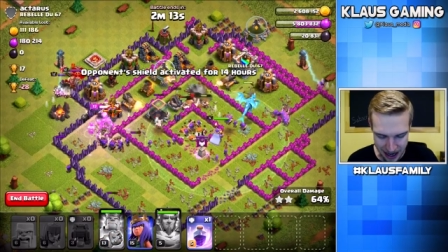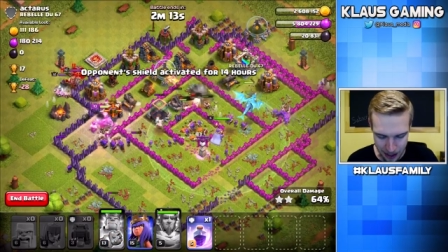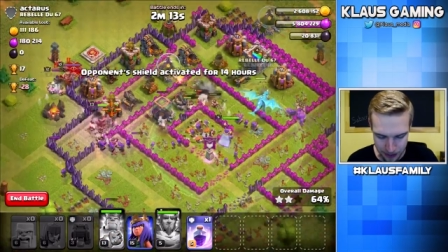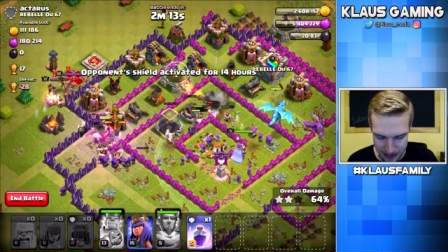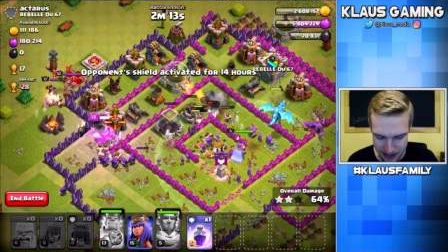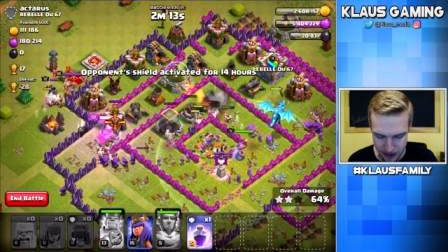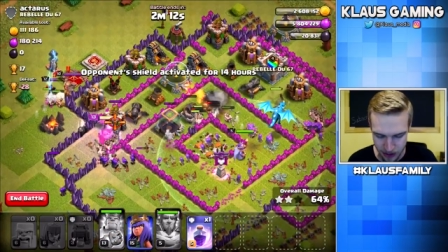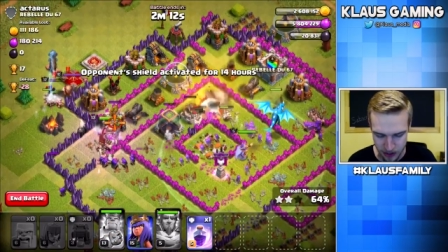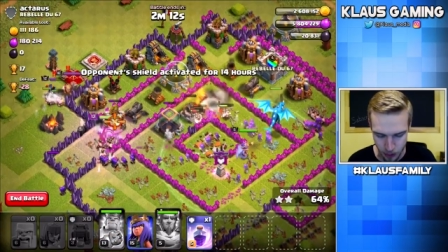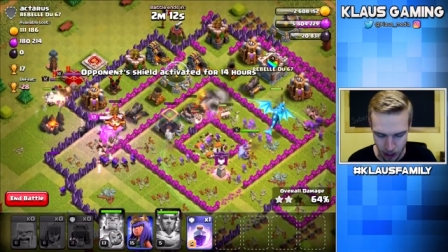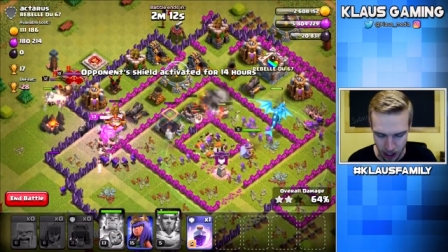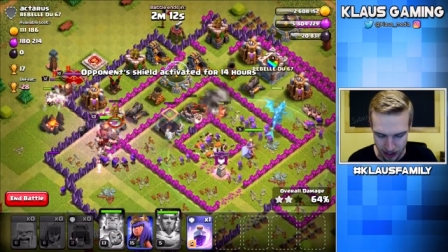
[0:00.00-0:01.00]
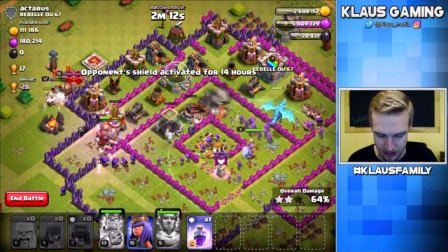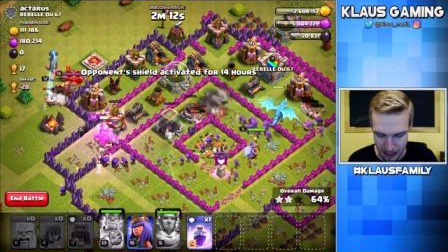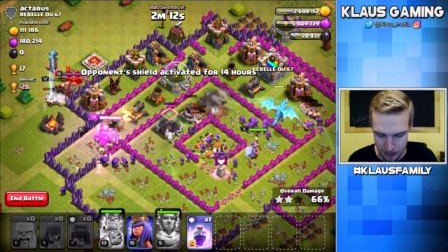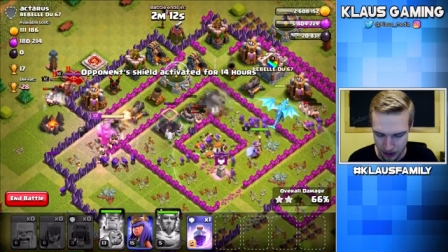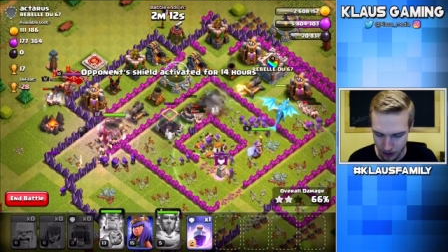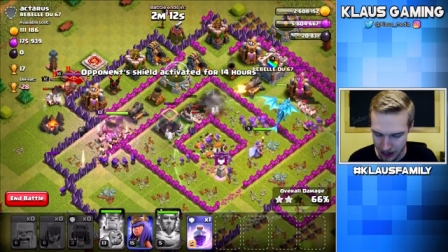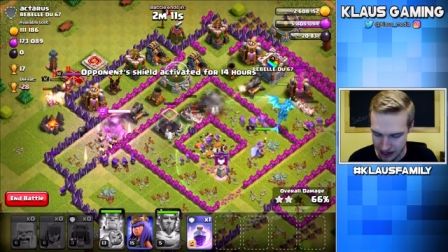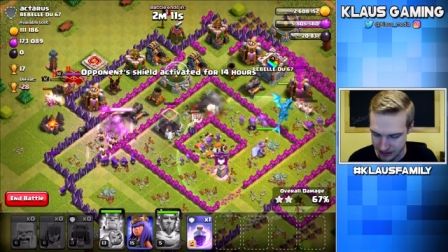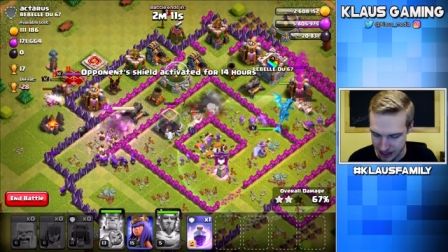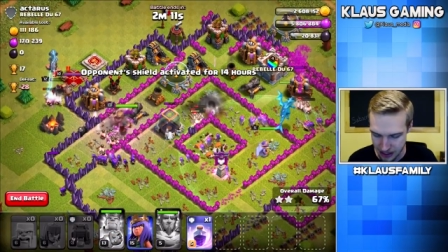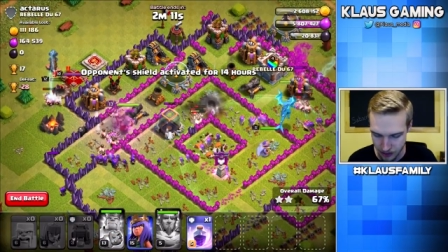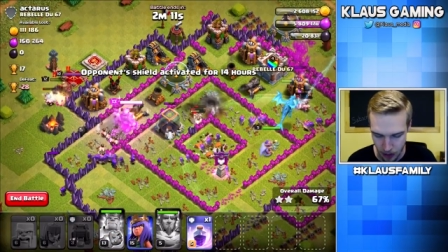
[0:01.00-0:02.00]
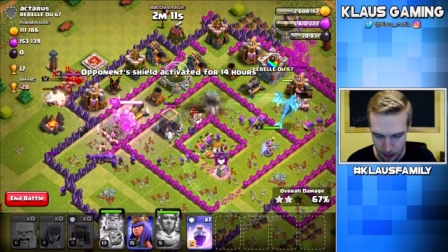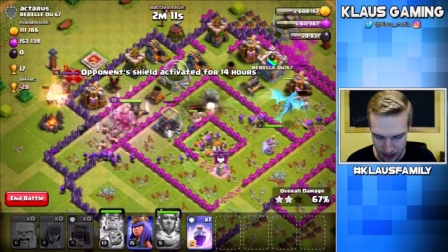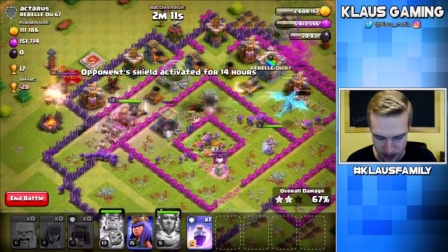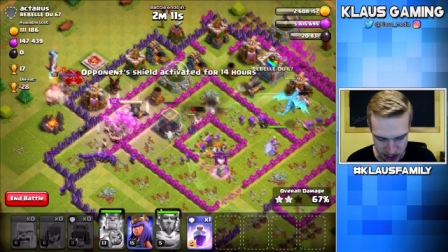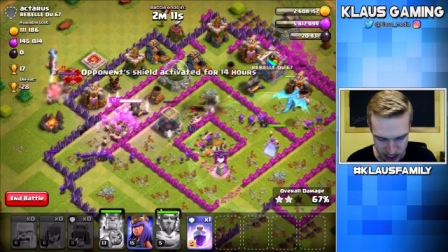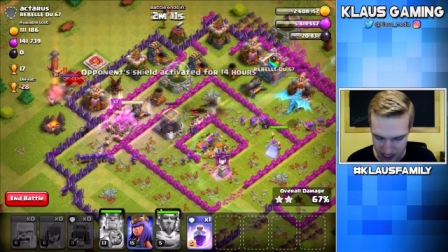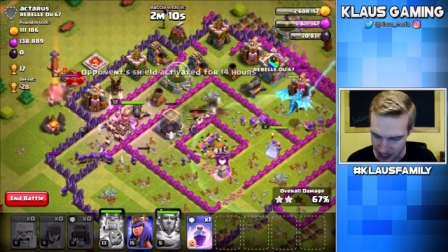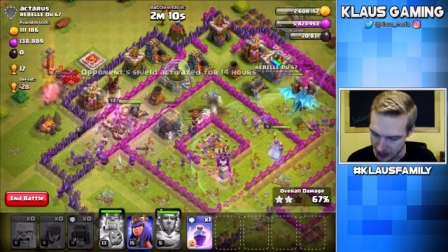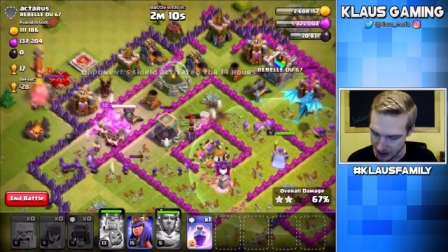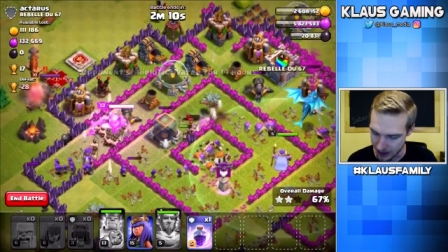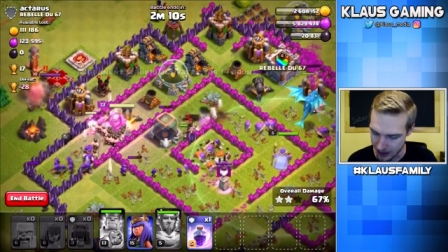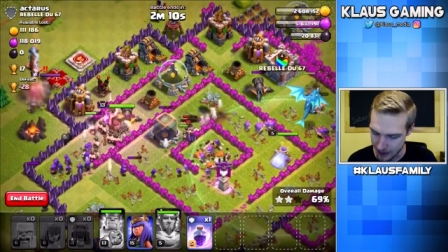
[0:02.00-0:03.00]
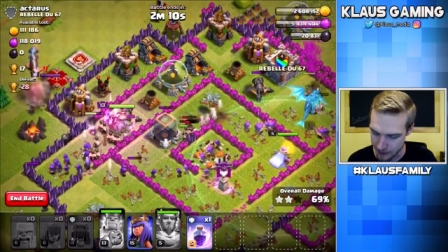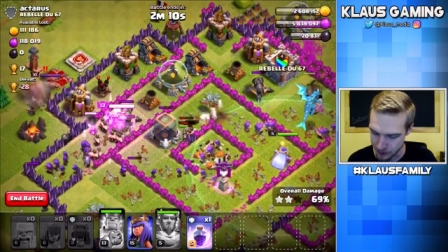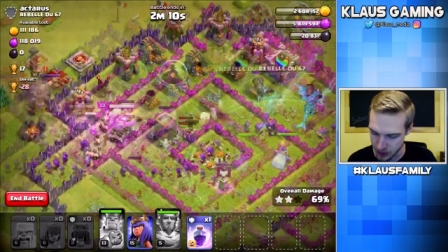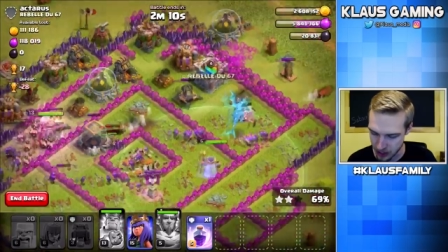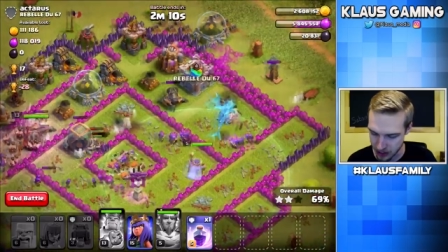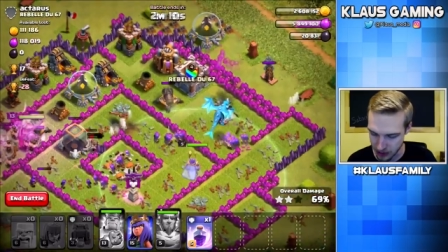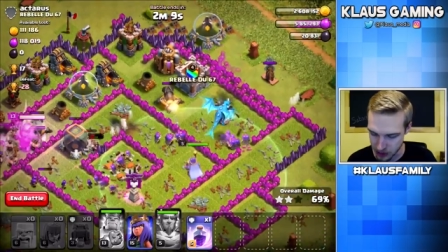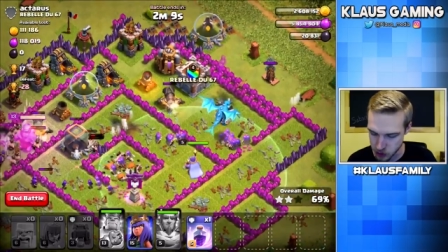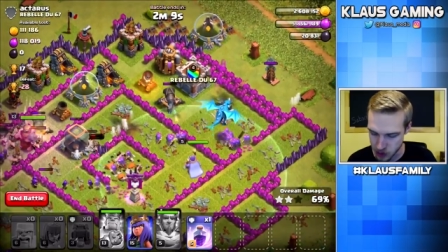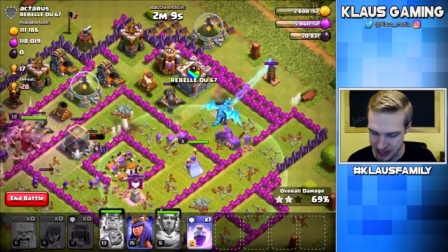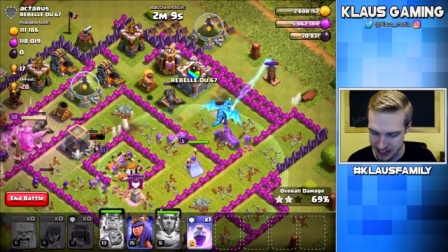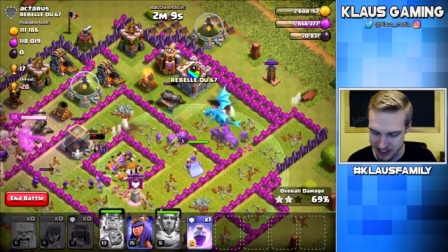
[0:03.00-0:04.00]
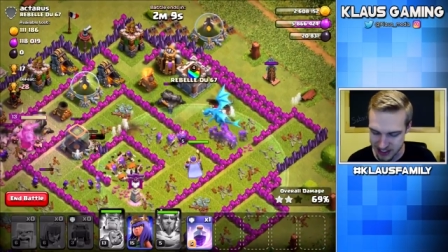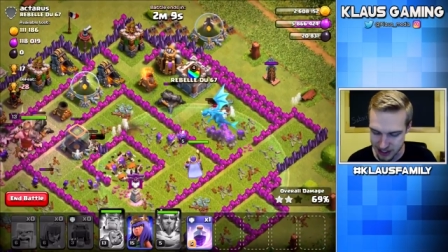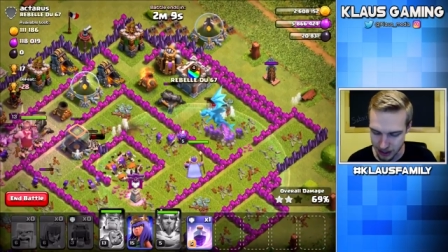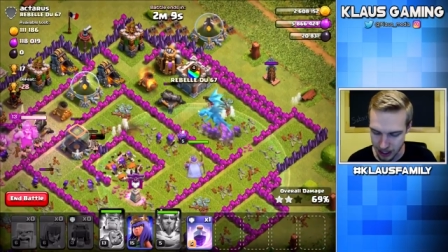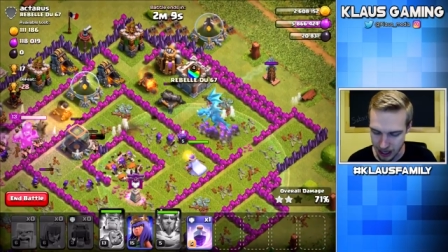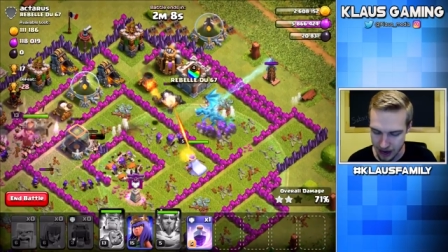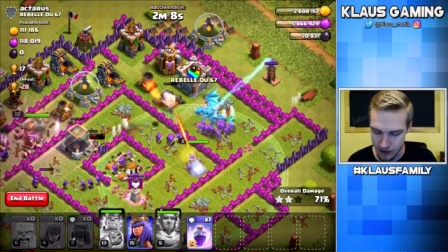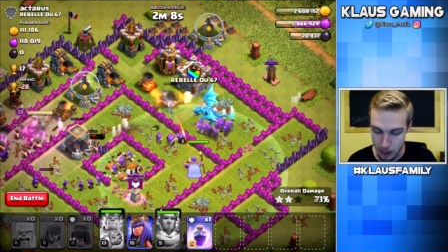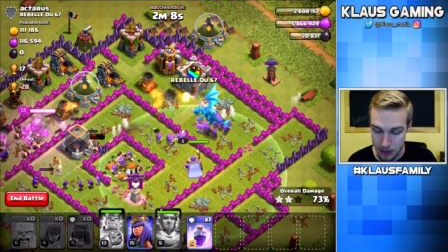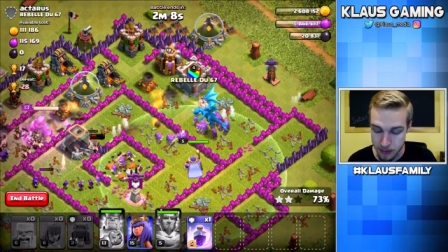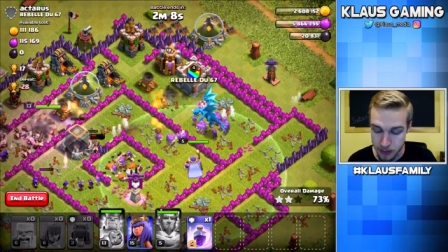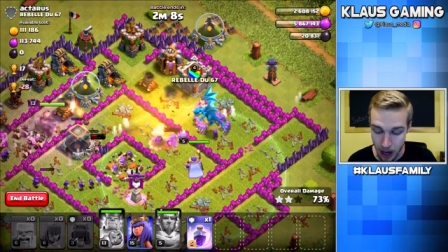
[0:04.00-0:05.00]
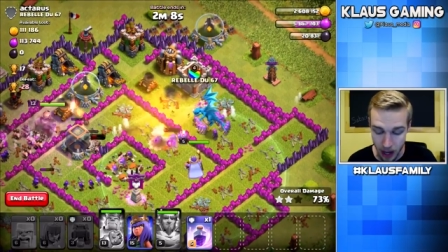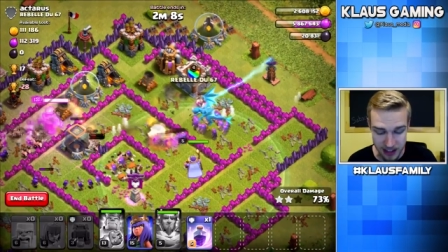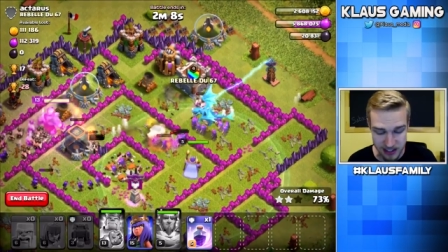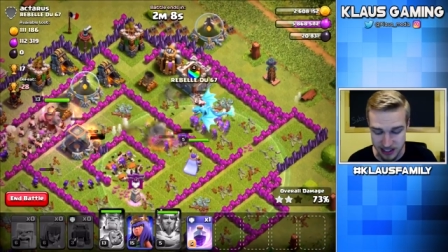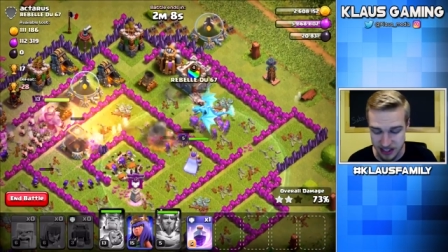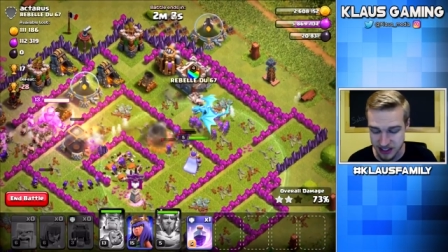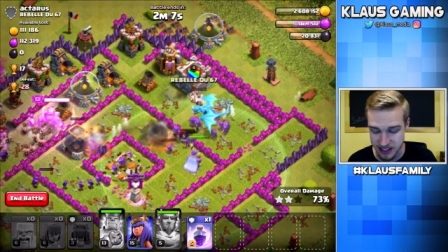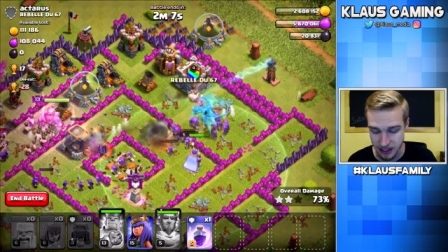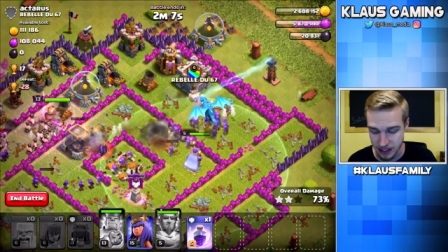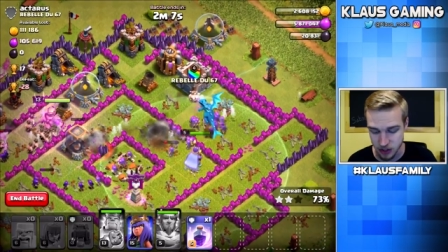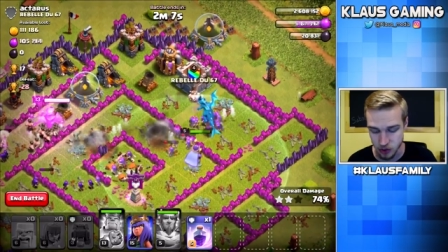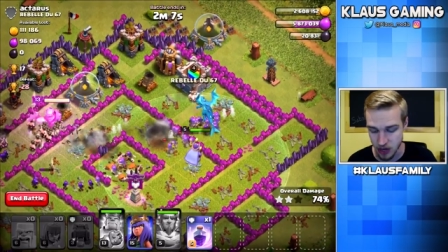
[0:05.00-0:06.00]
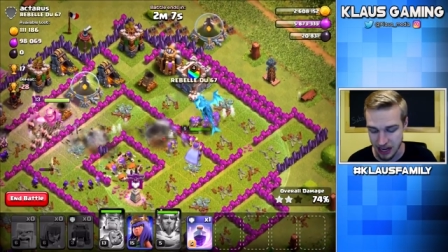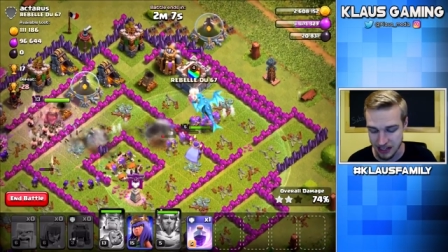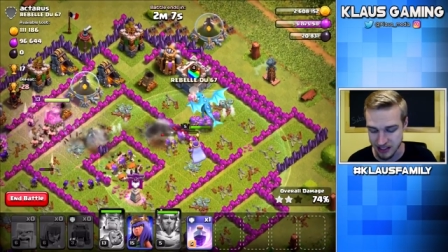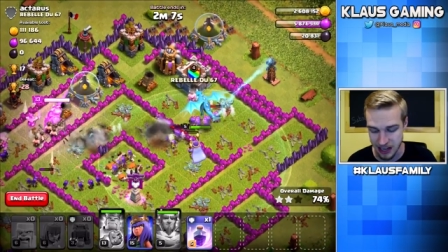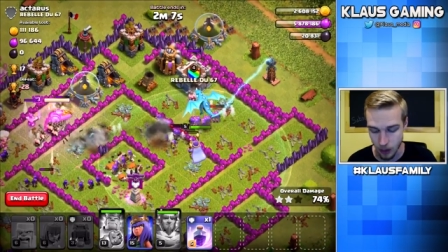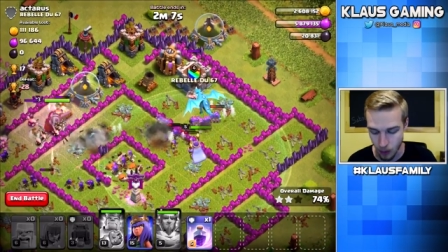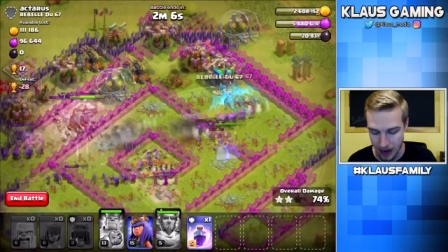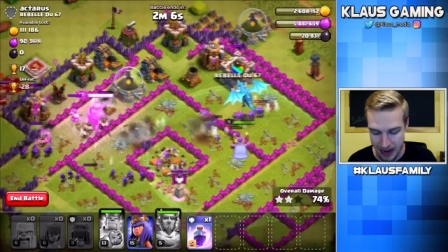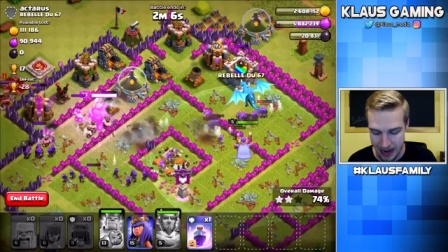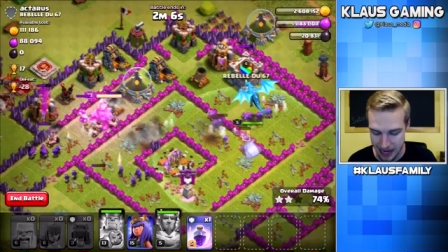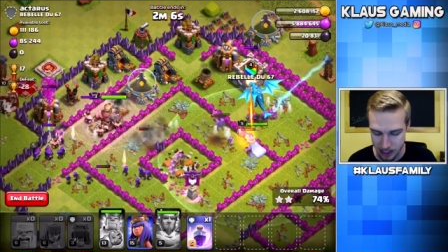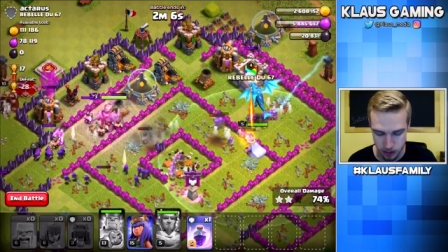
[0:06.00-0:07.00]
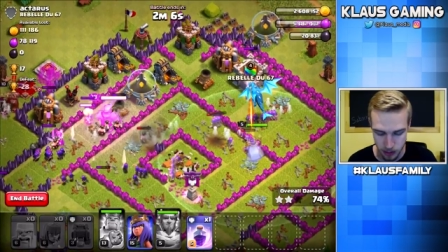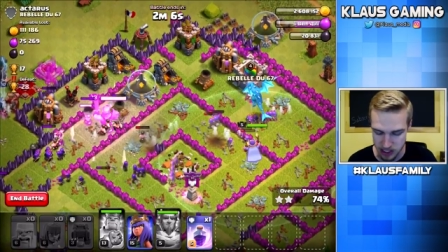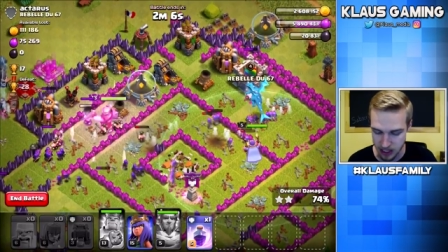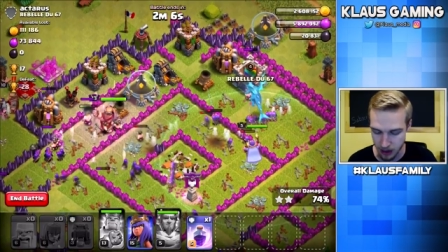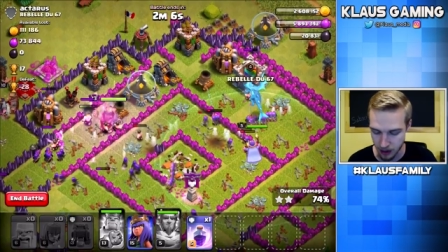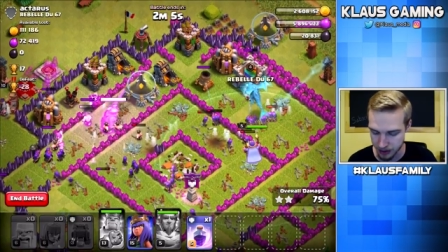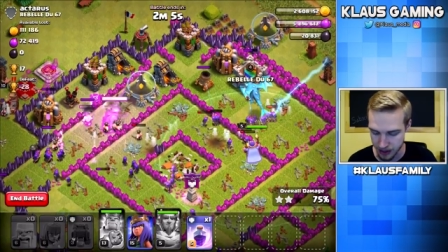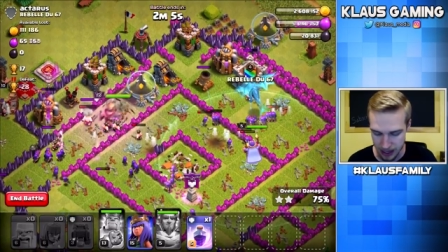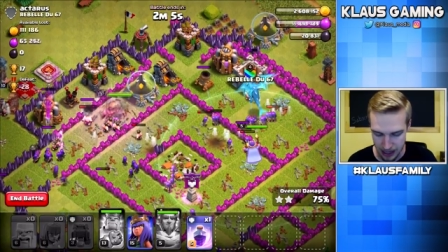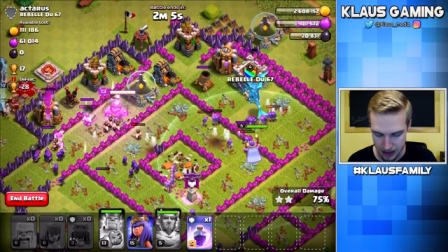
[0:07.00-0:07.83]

there. Please do some work. That'd be great. Thank you very much. Um, Electro Dragon is still alive. I mean, honestly, this Electro Dragon has got way too much health.